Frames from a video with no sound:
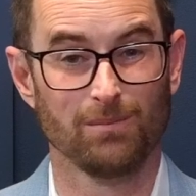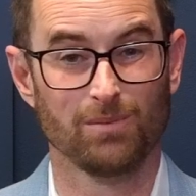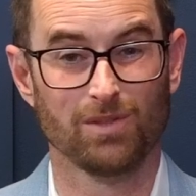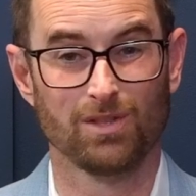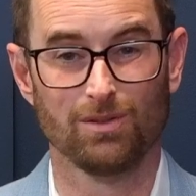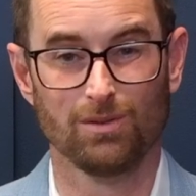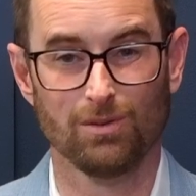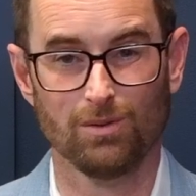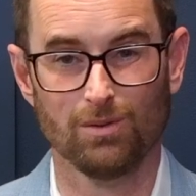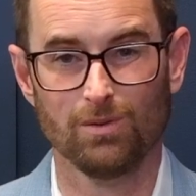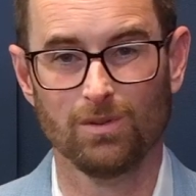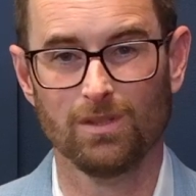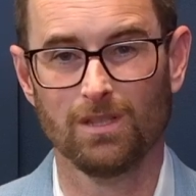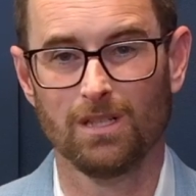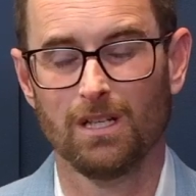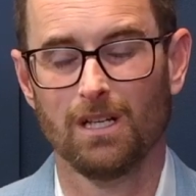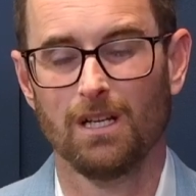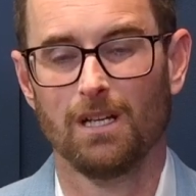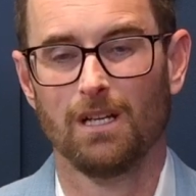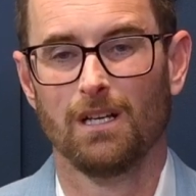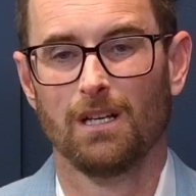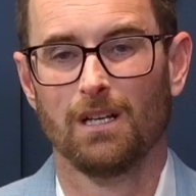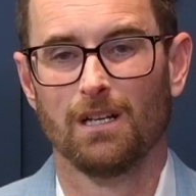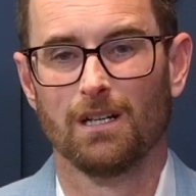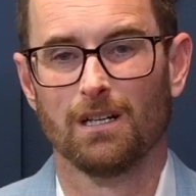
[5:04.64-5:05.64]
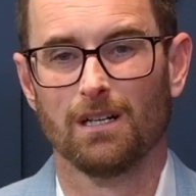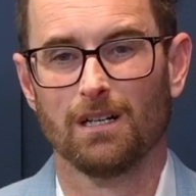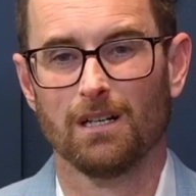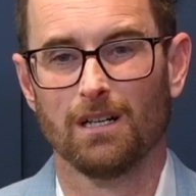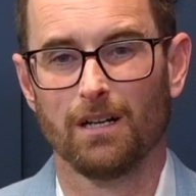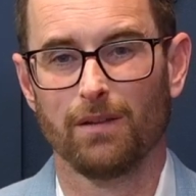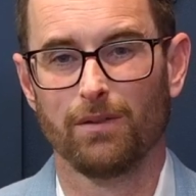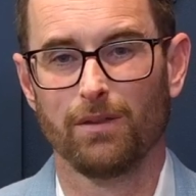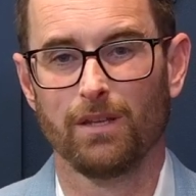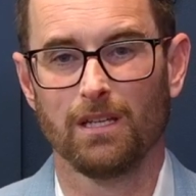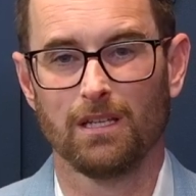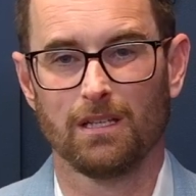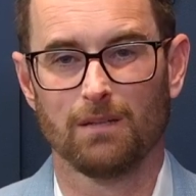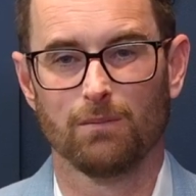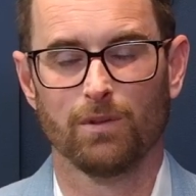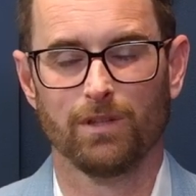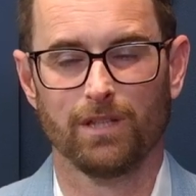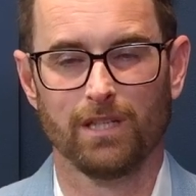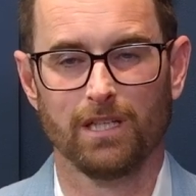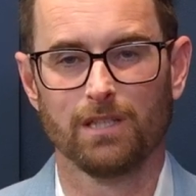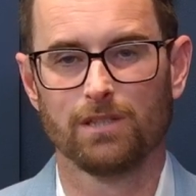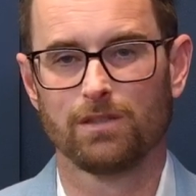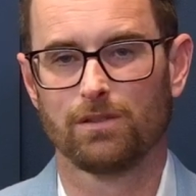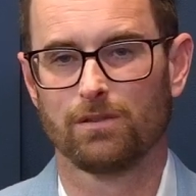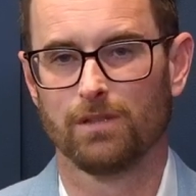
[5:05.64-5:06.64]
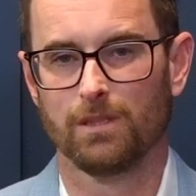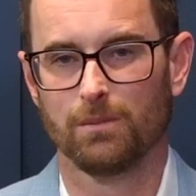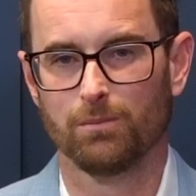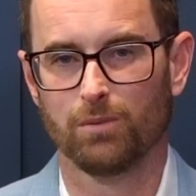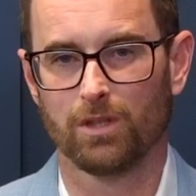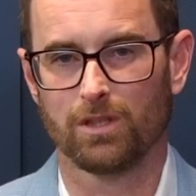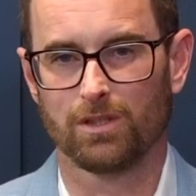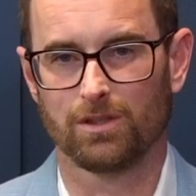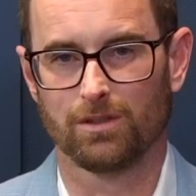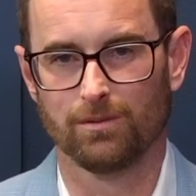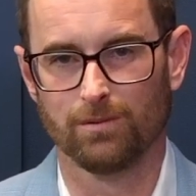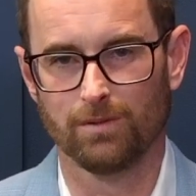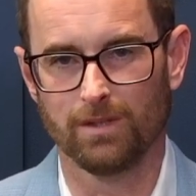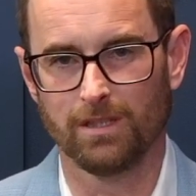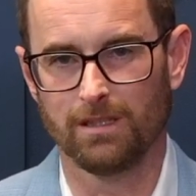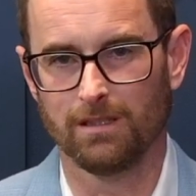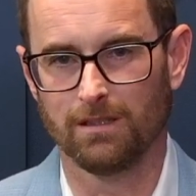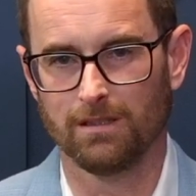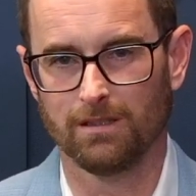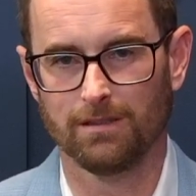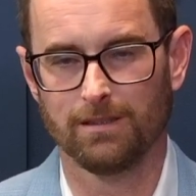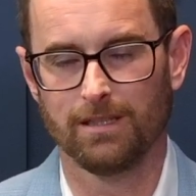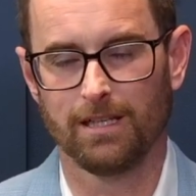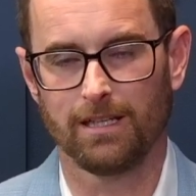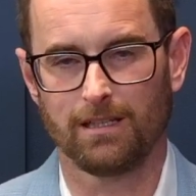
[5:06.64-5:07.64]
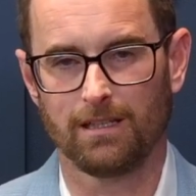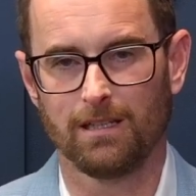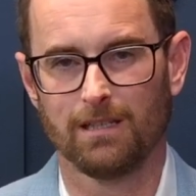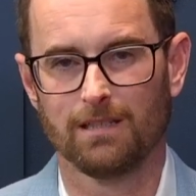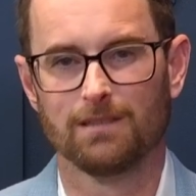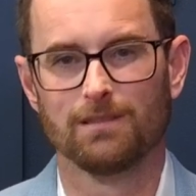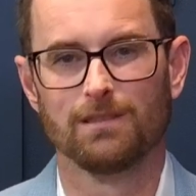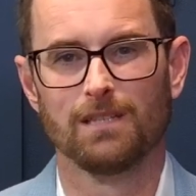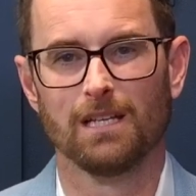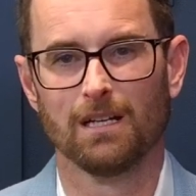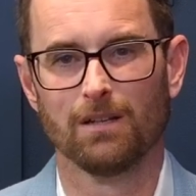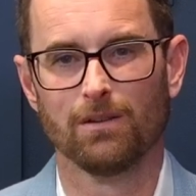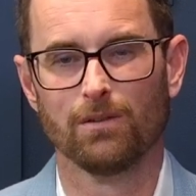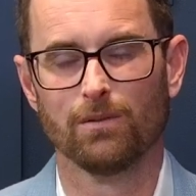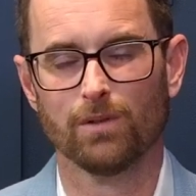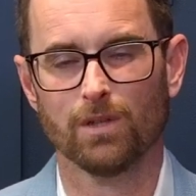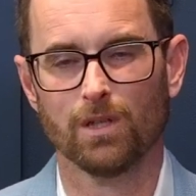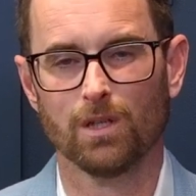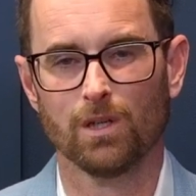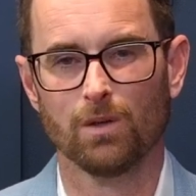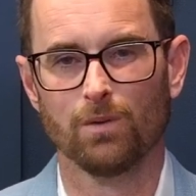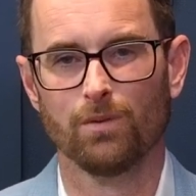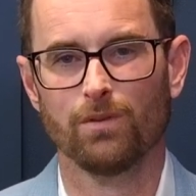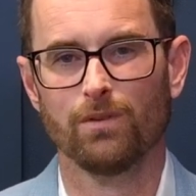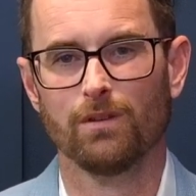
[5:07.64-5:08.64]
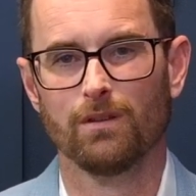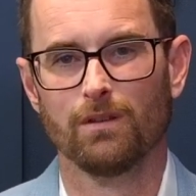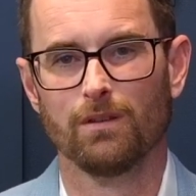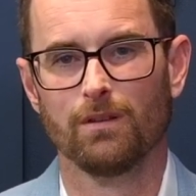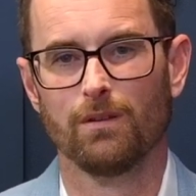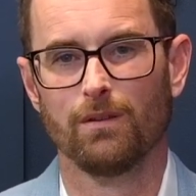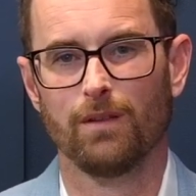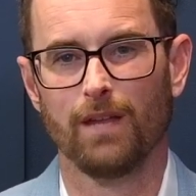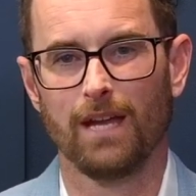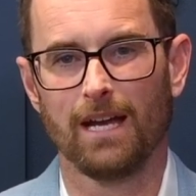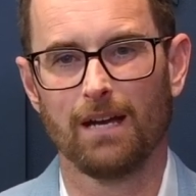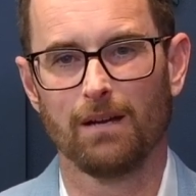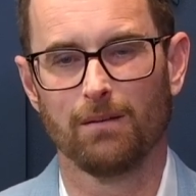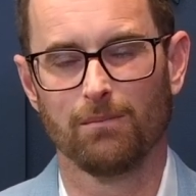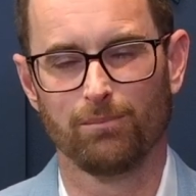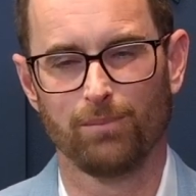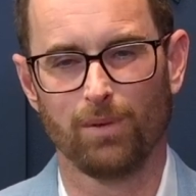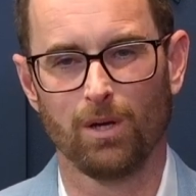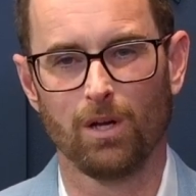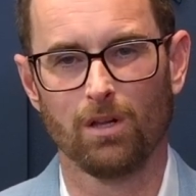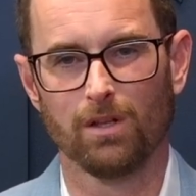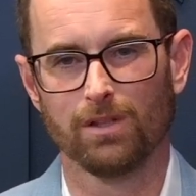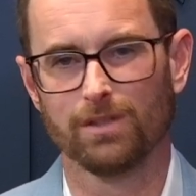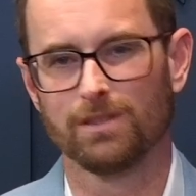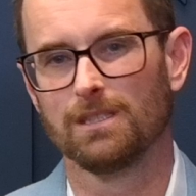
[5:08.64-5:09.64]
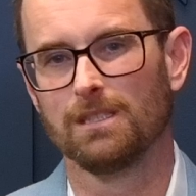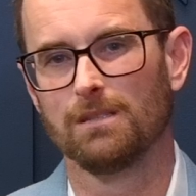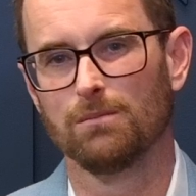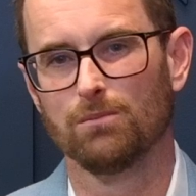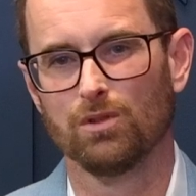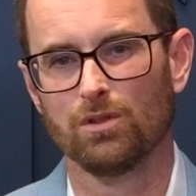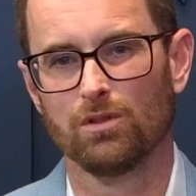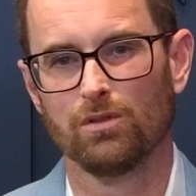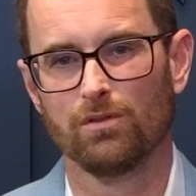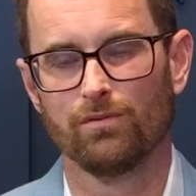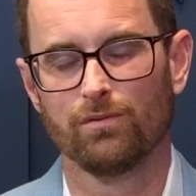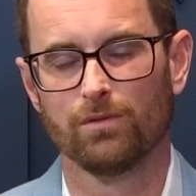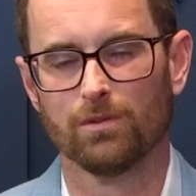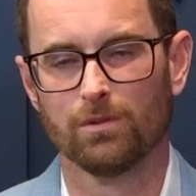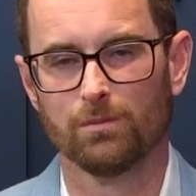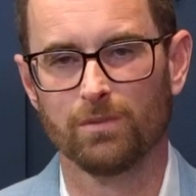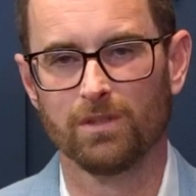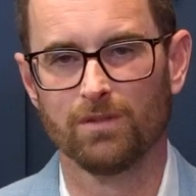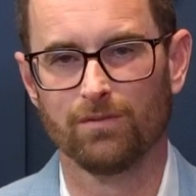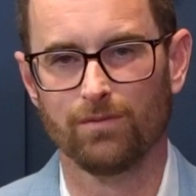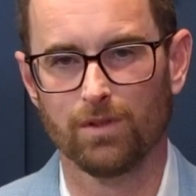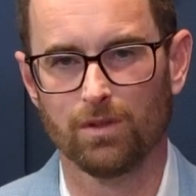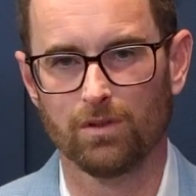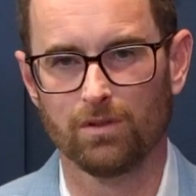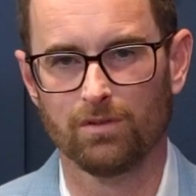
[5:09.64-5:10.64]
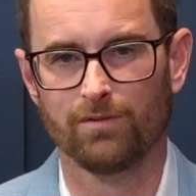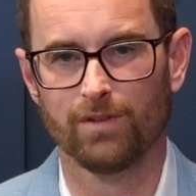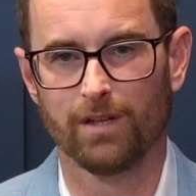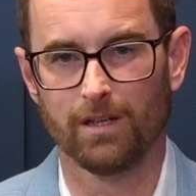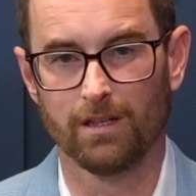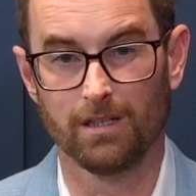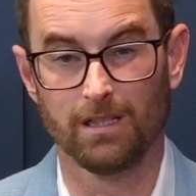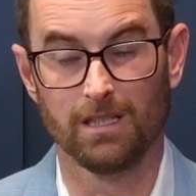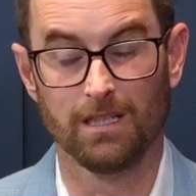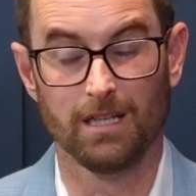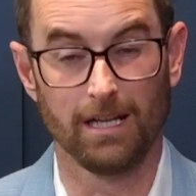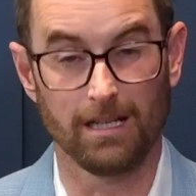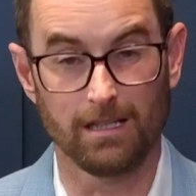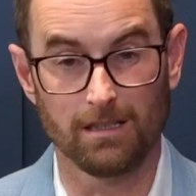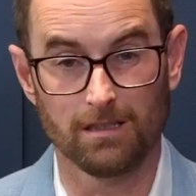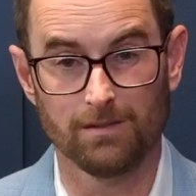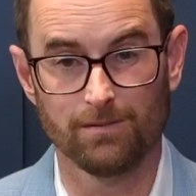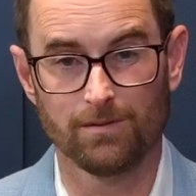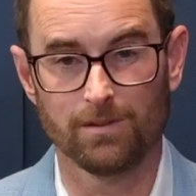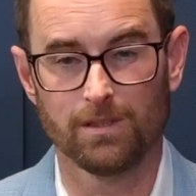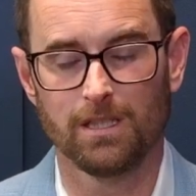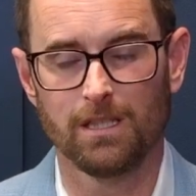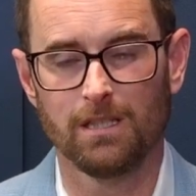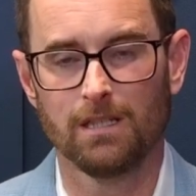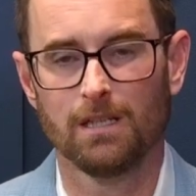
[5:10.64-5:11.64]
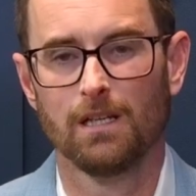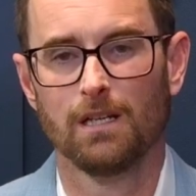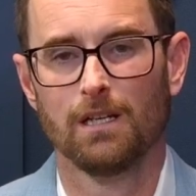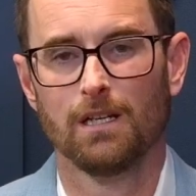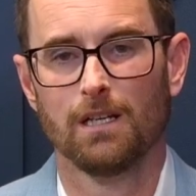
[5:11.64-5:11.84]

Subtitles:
soon. I think when the history books are written decades down the road, that policy move will be viewed very negatively